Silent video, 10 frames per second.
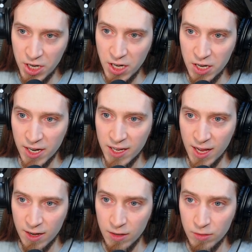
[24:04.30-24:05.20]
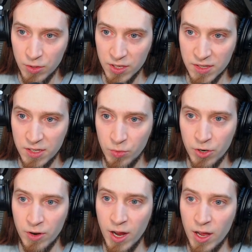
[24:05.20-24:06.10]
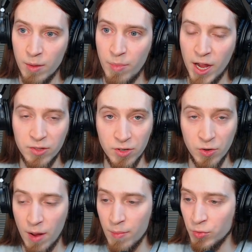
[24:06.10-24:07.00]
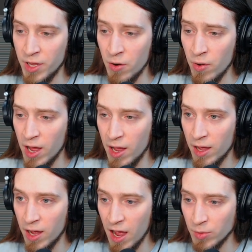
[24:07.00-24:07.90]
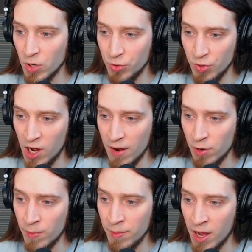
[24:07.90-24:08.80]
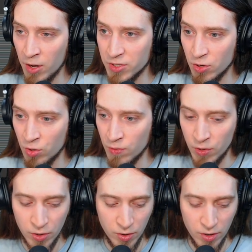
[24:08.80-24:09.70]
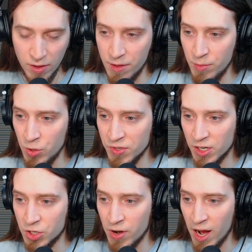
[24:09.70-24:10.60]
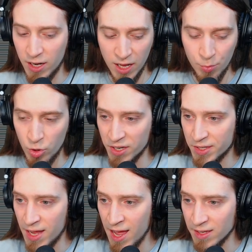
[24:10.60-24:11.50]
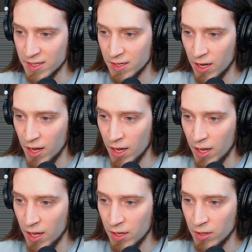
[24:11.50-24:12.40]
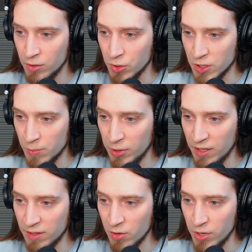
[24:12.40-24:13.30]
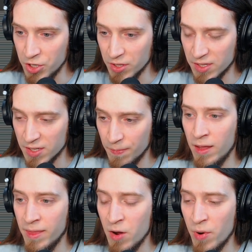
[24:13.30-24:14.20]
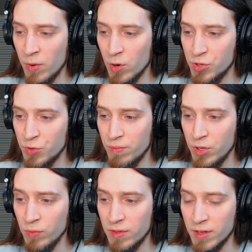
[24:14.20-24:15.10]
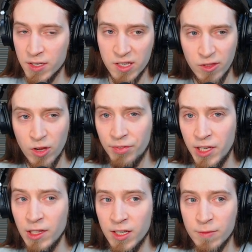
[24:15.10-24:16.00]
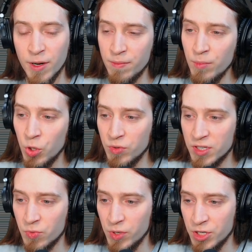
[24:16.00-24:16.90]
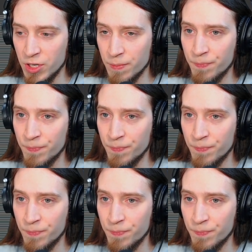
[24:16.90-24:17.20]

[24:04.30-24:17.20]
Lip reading: key again. You can see we're back to the grab mode now. I'm going to hover my mouse over the music track and press S to split the regions. And now I want to mute this, not delete, but mute this region.